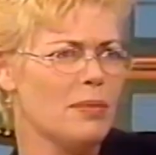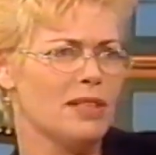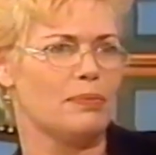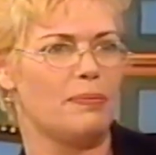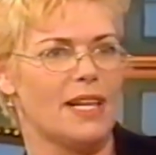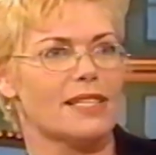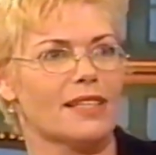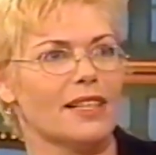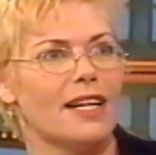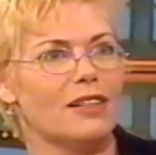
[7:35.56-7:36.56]
mean,
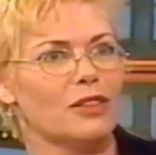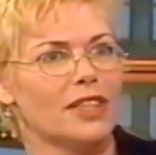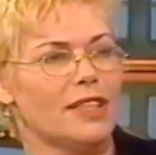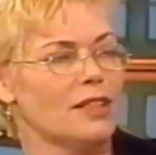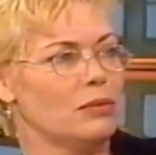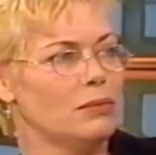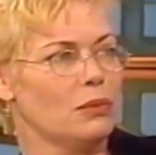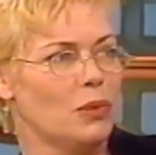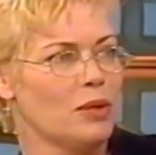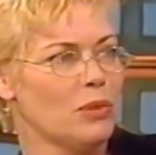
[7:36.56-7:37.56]
basically, I'd only done
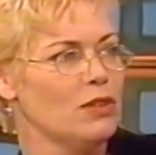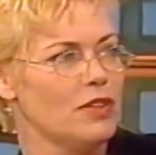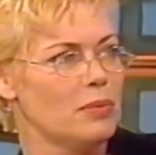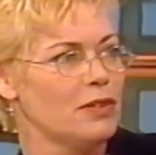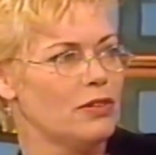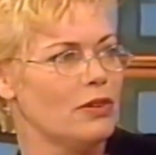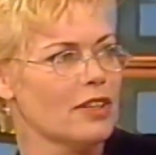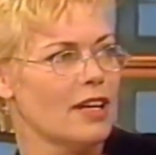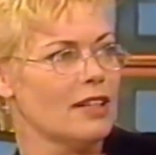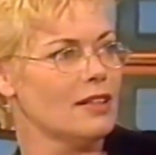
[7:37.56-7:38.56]
one movie before that.